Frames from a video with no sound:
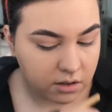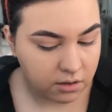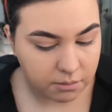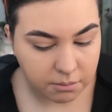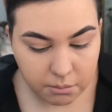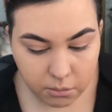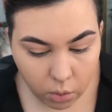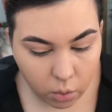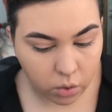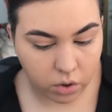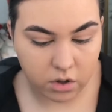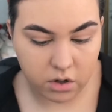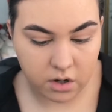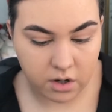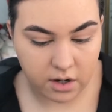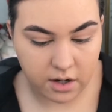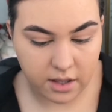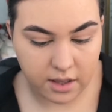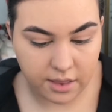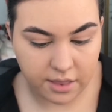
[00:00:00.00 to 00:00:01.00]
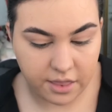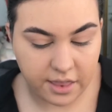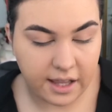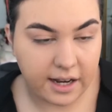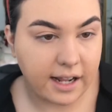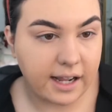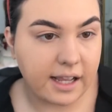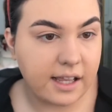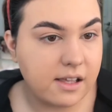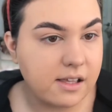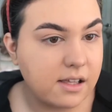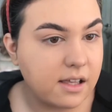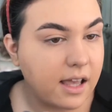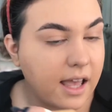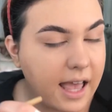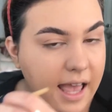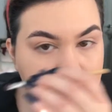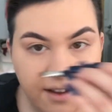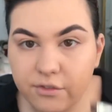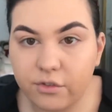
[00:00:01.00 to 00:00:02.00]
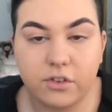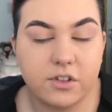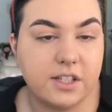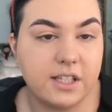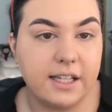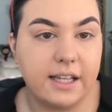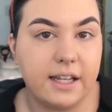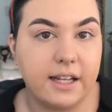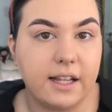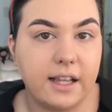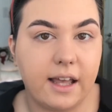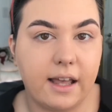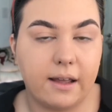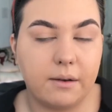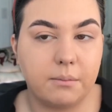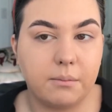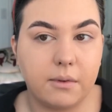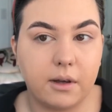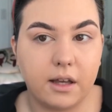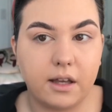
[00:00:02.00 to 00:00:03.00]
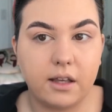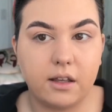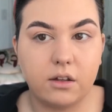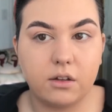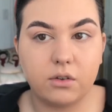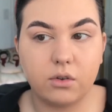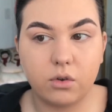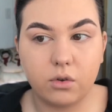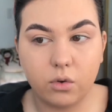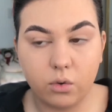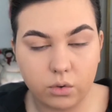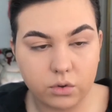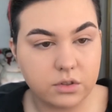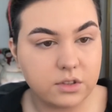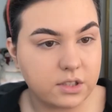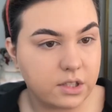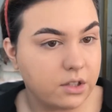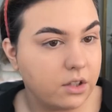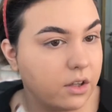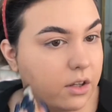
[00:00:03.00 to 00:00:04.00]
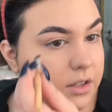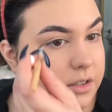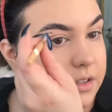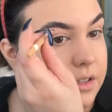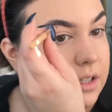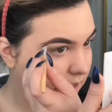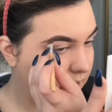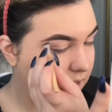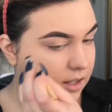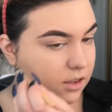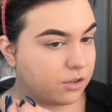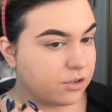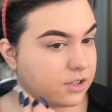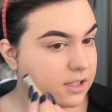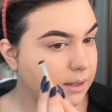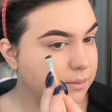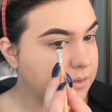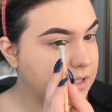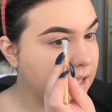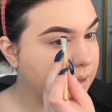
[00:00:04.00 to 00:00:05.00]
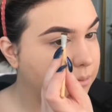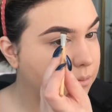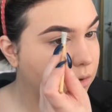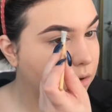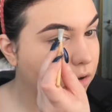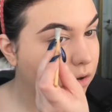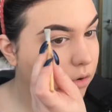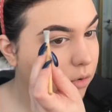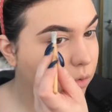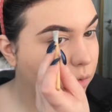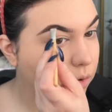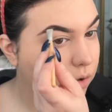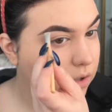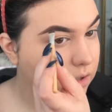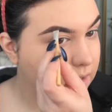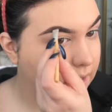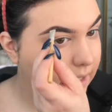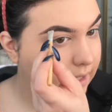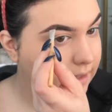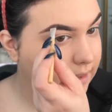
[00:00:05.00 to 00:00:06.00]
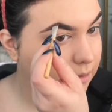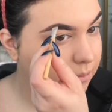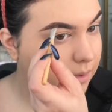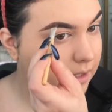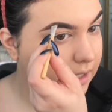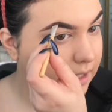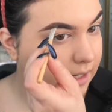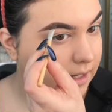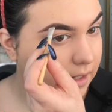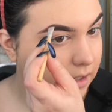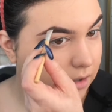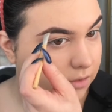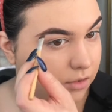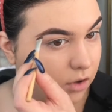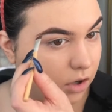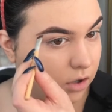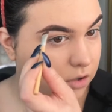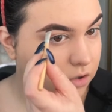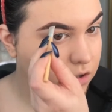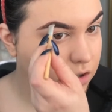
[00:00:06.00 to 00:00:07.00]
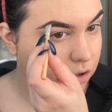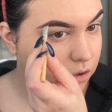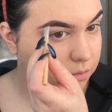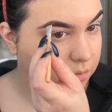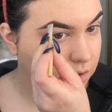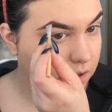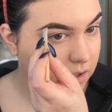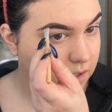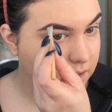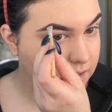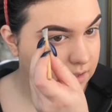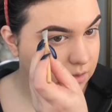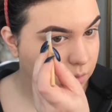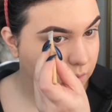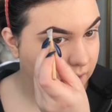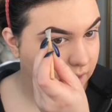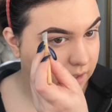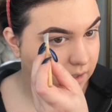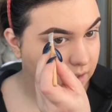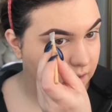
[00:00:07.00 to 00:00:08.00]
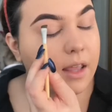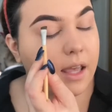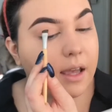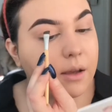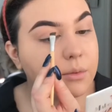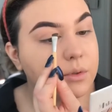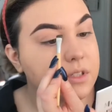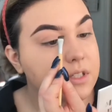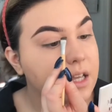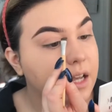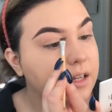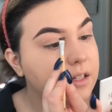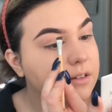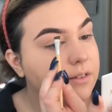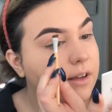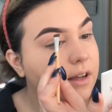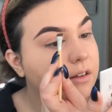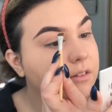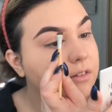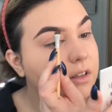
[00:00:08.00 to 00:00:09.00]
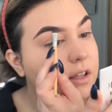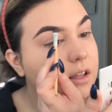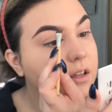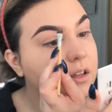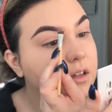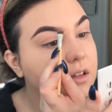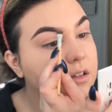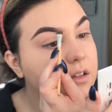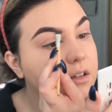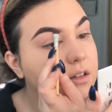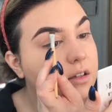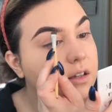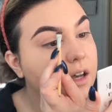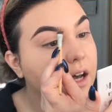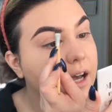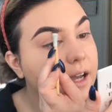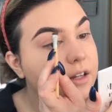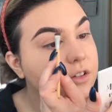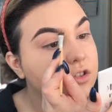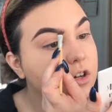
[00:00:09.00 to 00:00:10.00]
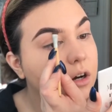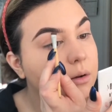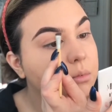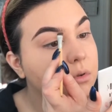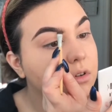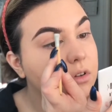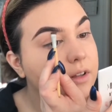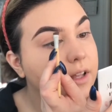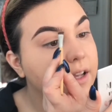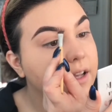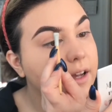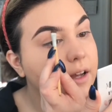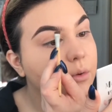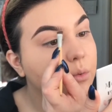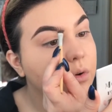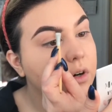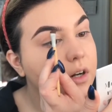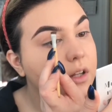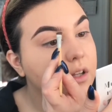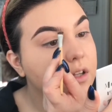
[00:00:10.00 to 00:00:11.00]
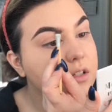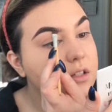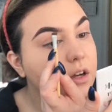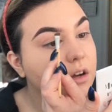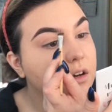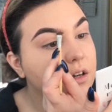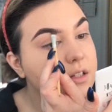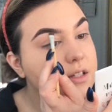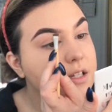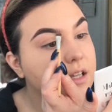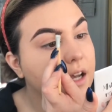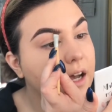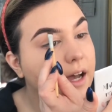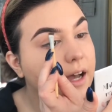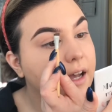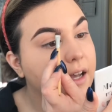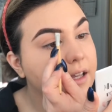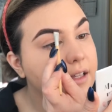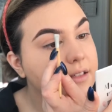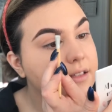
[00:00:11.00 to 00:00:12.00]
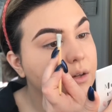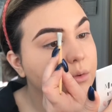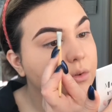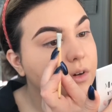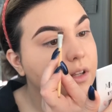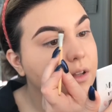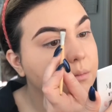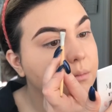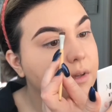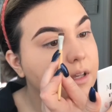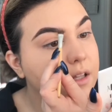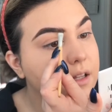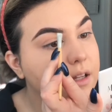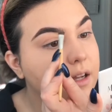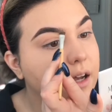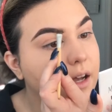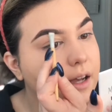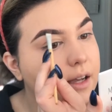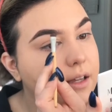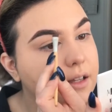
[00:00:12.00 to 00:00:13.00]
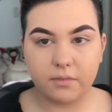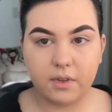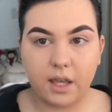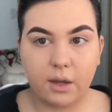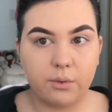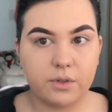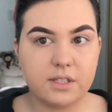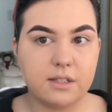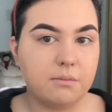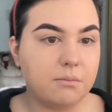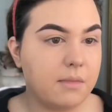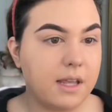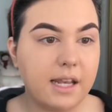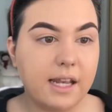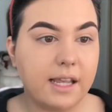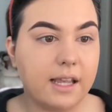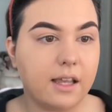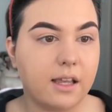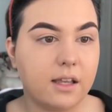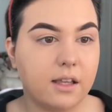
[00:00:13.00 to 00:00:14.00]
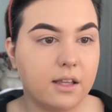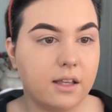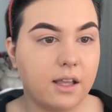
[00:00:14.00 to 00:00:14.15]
more than I ever did at my old salon. Either September or like the beginning of October is when I was kind of having guy trouble. Like I wanted to talk to guys, I wanted to meet guys. I wasn't meeting